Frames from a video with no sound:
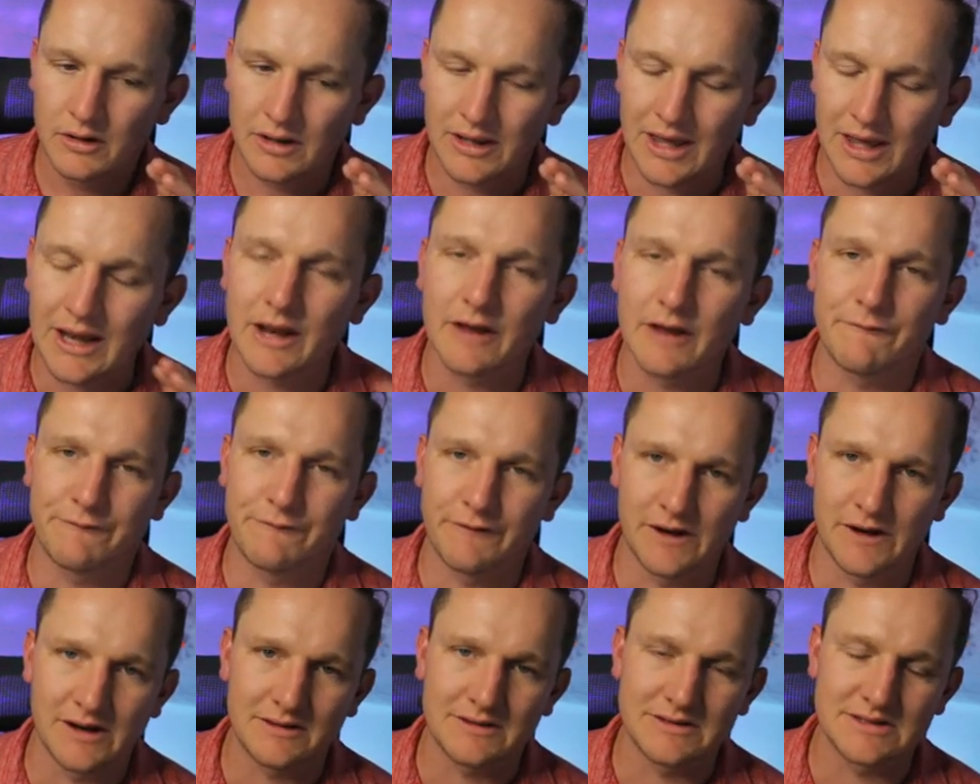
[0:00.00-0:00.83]
getting
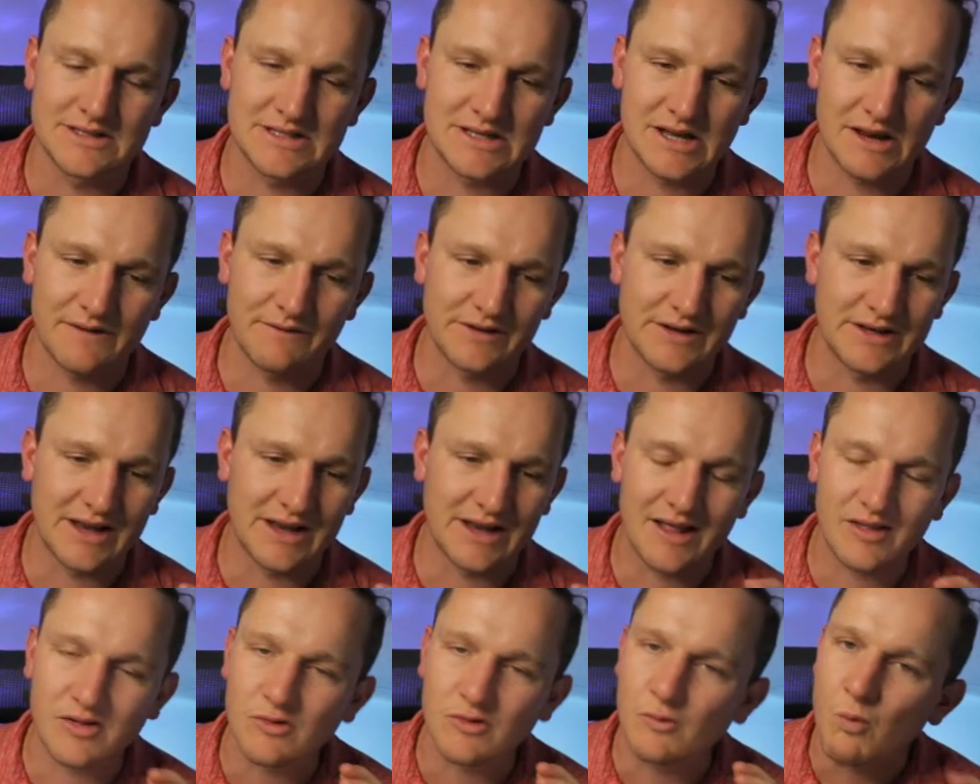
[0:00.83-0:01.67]
affiliate in seven
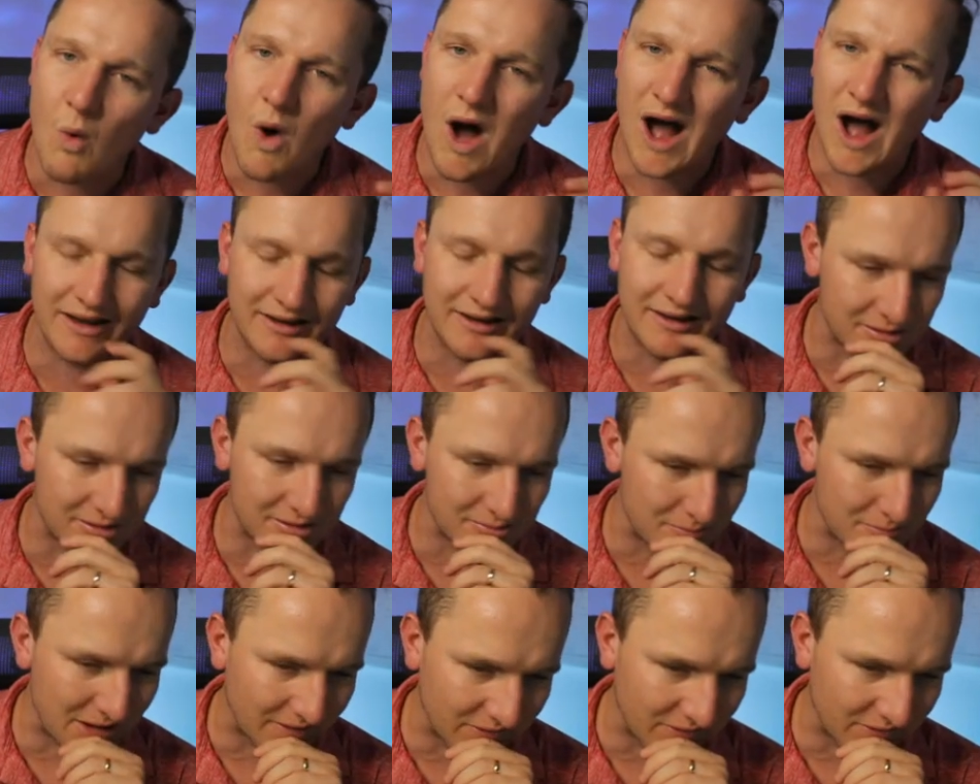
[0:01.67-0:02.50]
days and why it
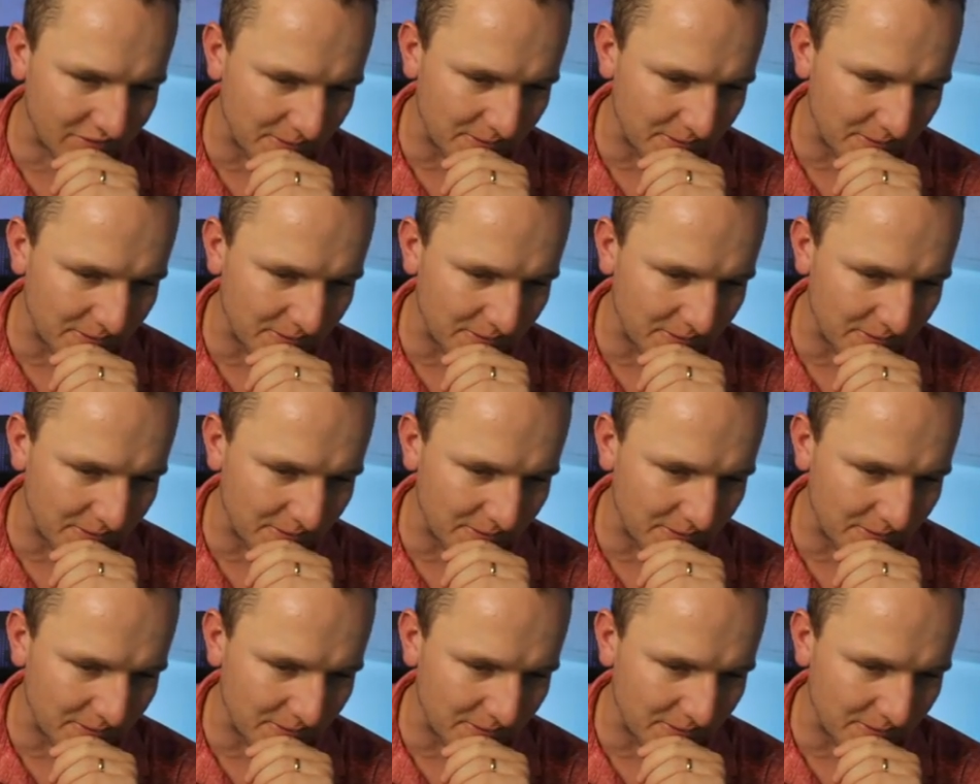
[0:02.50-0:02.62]
doesn't matter.